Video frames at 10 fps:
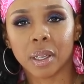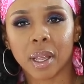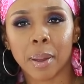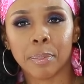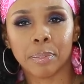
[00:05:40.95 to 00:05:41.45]

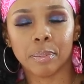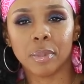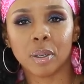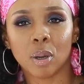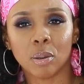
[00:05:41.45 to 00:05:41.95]
that
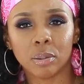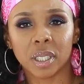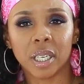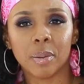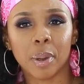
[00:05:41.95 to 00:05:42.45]
you know
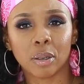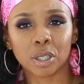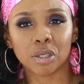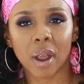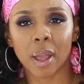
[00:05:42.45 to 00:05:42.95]
seat belt
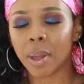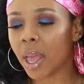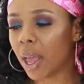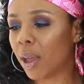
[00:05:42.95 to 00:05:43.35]
strap.